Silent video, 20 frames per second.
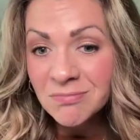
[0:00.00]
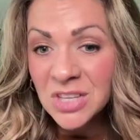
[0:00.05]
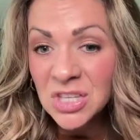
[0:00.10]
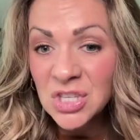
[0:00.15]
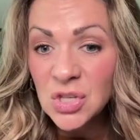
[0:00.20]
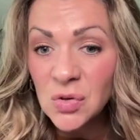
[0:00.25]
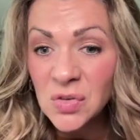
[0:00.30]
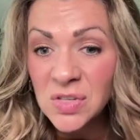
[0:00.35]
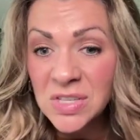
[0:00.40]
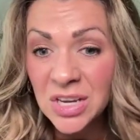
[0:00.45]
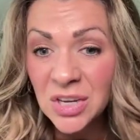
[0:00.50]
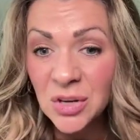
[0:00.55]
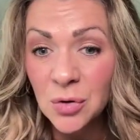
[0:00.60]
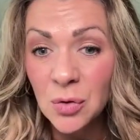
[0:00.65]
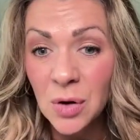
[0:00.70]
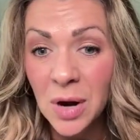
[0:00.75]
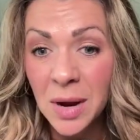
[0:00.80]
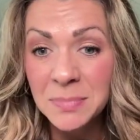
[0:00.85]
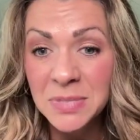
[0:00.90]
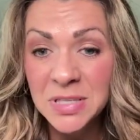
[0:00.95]
So say you
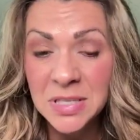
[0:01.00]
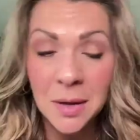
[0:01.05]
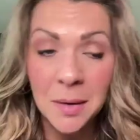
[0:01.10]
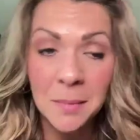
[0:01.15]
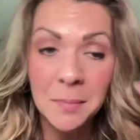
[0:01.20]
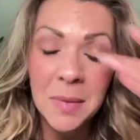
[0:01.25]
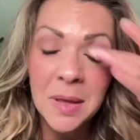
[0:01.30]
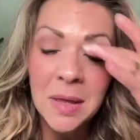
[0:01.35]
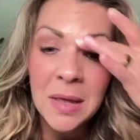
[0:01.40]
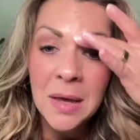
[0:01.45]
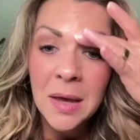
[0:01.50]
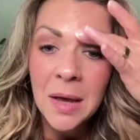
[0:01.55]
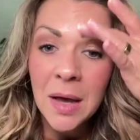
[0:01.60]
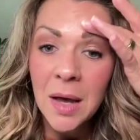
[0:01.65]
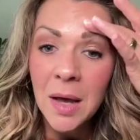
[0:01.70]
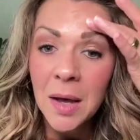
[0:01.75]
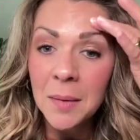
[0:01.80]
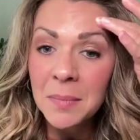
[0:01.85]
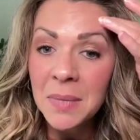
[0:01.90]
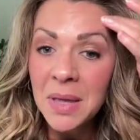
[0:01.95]
grab some
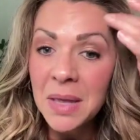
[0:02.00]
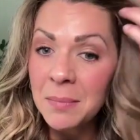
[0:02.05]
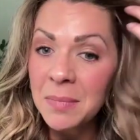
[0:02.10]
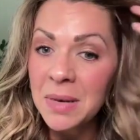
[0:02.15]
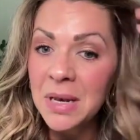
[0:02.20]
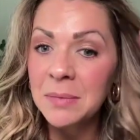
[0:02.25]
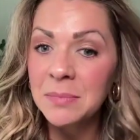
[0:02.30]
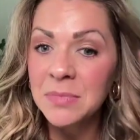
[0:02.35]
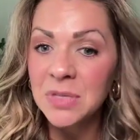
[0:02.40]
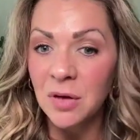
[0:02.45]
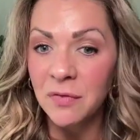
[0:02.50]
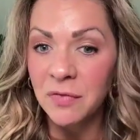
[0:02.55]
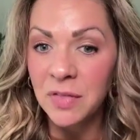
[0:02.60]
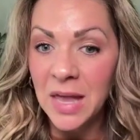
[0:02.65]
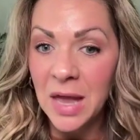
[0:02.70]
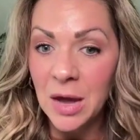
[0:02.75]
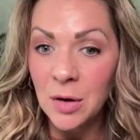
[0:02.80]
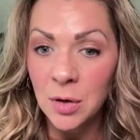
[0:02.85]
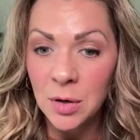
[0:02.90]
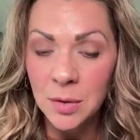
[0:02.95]
M&Ms off the
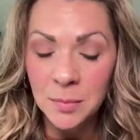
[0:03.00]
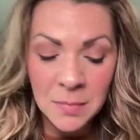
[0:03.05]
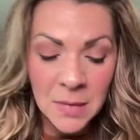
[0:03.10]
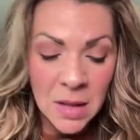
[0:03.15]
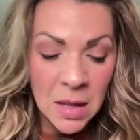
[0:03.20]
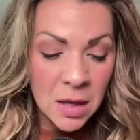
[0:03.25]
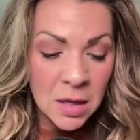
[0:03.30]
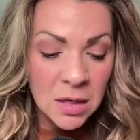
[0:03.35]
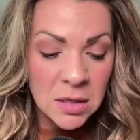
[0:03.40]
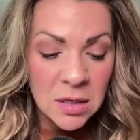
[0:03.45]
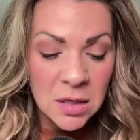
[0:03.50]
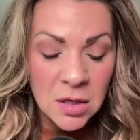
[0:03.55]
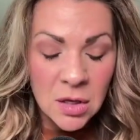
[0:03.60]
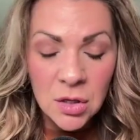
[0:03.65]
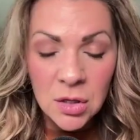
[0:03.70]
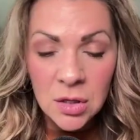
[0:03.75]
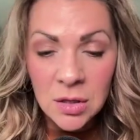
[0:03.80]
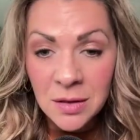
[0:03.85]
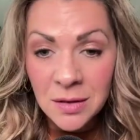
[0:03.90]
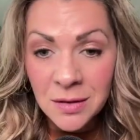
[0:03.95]
counter.
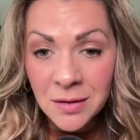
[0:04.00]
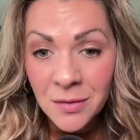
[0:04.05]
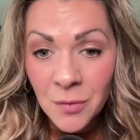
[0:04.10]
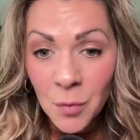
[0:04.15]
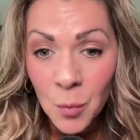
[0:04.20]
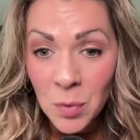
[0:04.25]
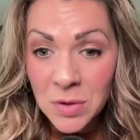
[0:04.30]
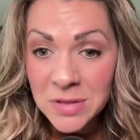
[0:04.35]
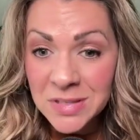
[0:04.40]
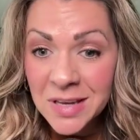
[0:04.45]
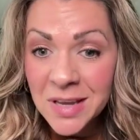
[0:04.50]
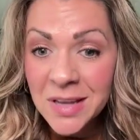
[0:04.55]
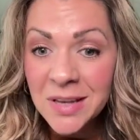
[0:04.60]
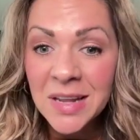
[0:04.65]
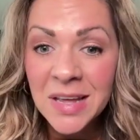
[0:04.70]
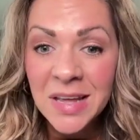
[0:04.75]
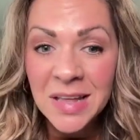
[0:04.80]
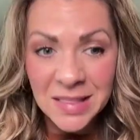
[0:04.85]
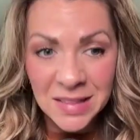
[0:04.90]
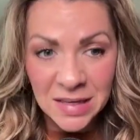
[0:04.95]
Once
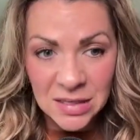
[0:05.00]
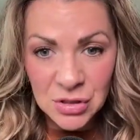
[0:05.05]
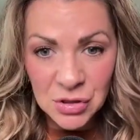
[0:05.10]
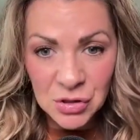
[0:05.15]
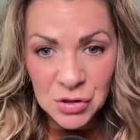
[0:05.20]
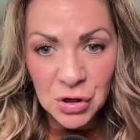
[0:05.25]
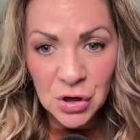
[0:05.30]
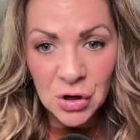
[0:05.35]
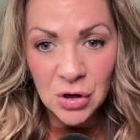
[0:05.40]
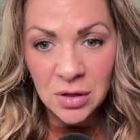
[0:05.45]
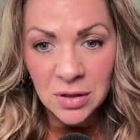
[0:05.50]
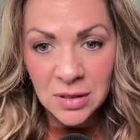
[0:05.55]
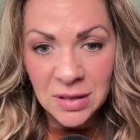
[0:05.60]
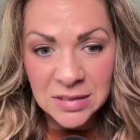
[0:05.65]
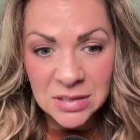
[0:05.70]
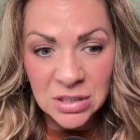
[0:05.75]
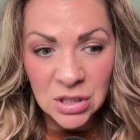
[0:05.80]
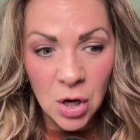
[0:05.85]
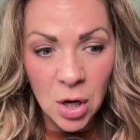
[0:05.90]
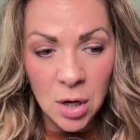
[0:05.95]
again, lots of sugar,
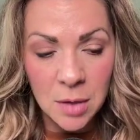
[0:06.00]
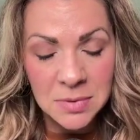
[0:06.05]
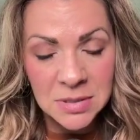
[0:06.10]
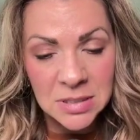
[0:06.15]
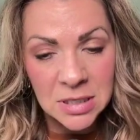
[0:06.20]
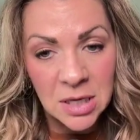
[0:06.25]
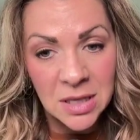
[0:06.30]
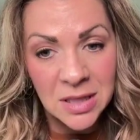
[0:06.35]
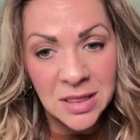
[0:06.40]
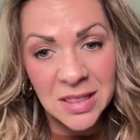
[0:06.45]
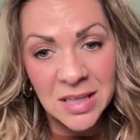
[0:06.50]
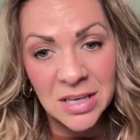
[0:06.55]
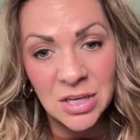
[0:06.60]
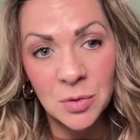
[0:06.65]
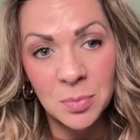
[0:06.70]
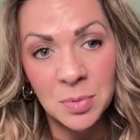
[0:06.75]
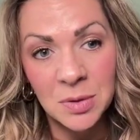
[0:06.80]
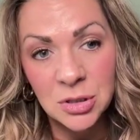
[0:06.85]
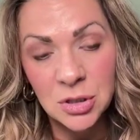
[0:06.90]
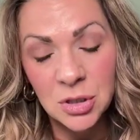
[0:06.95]
lots of carbs. Then
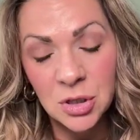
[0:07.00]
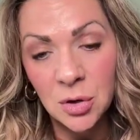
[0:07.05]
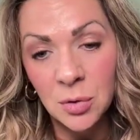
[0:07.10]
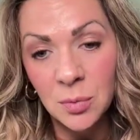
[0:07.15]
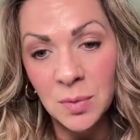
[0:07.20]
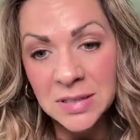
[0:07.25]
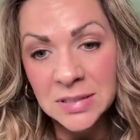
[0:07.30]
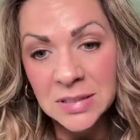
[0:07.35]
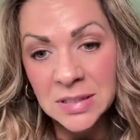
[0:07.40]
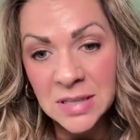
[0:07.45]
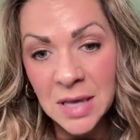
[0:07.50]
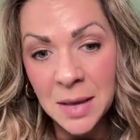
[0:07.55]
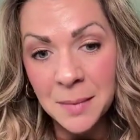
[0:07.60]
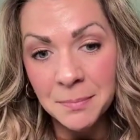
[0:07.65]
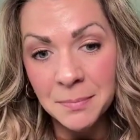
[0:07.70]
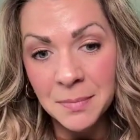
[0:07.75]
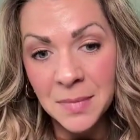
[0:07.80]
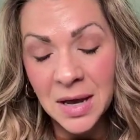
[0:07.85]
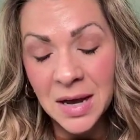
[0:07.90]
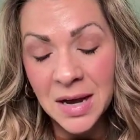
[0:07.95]
your blood sugar raises
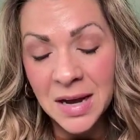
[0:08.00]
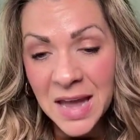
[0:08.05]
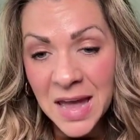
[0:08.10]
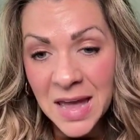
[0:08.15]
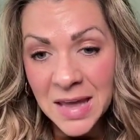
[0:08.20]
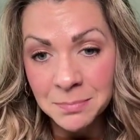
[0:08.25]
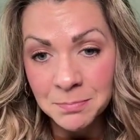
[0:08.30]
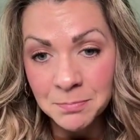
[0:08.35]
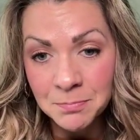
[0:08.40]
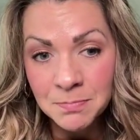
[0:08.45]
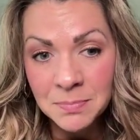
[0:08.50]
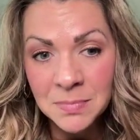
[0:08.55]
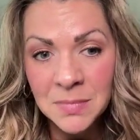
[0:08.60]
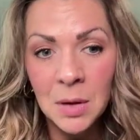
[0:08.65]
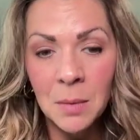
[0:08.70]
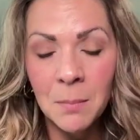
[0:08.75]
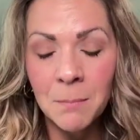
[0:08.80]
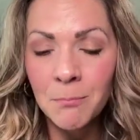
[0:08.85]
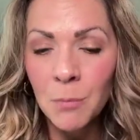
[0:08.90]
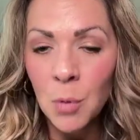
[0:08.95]
up. Again,
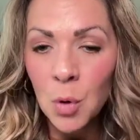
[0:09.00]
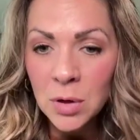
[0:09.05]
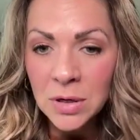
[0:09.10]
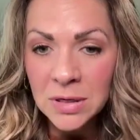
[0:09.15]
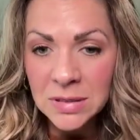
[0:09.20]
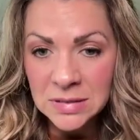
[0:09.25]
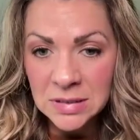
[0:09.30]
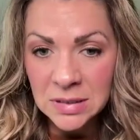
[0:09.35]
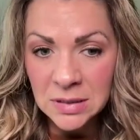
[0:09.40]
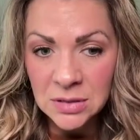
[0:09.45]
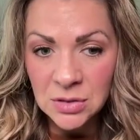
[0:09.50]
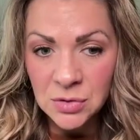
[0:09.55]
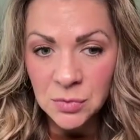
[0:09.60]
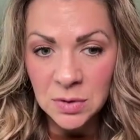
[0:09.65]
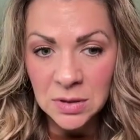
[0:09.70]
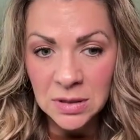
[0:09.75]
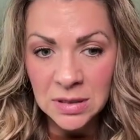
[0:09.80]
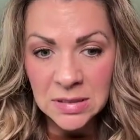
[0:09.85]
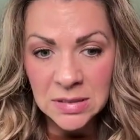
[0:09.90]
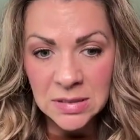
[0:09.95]
more insulin's
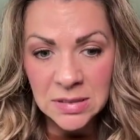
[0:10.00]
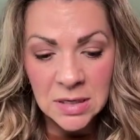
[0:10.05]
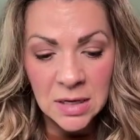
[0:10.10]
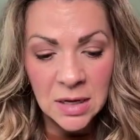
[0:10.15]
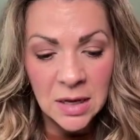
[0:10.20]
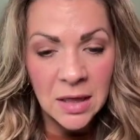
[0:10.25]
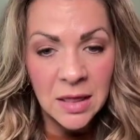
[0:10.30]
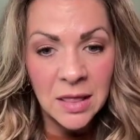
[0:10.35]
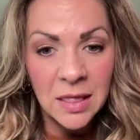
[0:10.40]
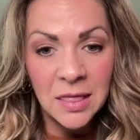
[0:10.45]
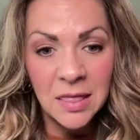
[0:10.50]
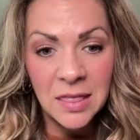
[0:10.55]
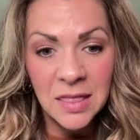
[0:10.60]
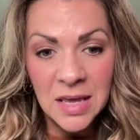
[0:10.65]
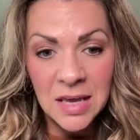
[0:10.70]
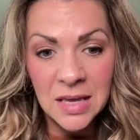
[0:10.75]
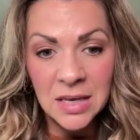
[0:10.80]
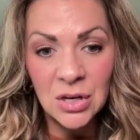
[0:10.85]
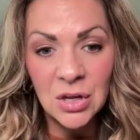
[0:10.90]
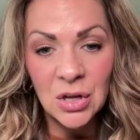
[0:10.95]
released.
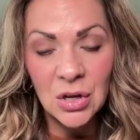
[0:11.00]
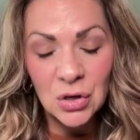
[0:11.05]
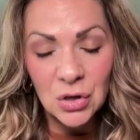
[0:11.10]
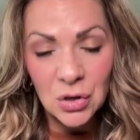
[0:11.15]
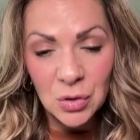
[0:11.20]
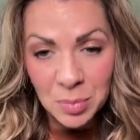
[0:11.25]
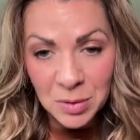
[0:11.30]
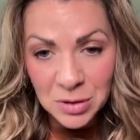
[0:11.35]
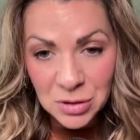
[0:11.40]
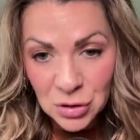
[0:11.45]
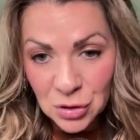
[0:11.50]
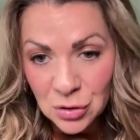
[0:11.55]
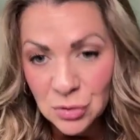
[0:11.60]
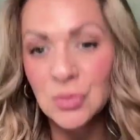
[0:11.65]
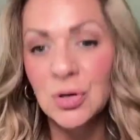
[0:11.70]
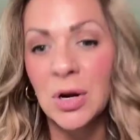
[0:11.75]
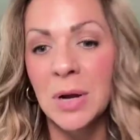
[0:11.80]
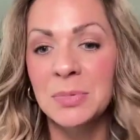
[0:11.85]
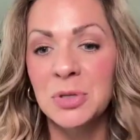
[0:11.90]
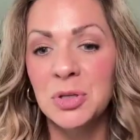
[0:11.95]
Then your blood sugar
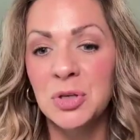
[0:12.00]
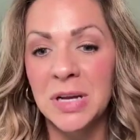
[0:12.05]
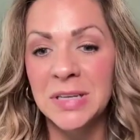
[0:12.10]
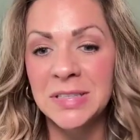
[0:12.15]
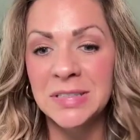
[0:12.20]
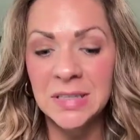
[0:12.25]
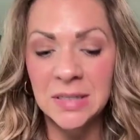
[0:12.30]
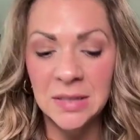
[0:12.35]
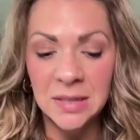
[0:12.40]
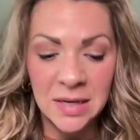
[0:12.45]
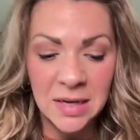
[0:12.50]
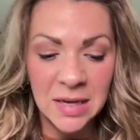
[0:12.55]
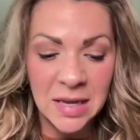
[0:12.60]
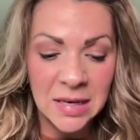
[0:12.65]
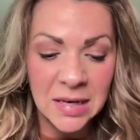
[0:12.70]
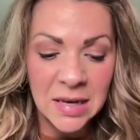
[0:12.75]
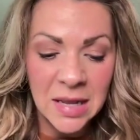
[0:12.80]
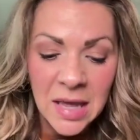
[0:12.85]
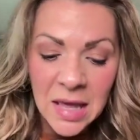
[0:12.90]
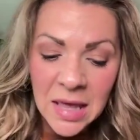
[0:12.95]
drops drastically
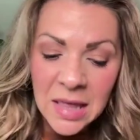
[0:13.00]
again.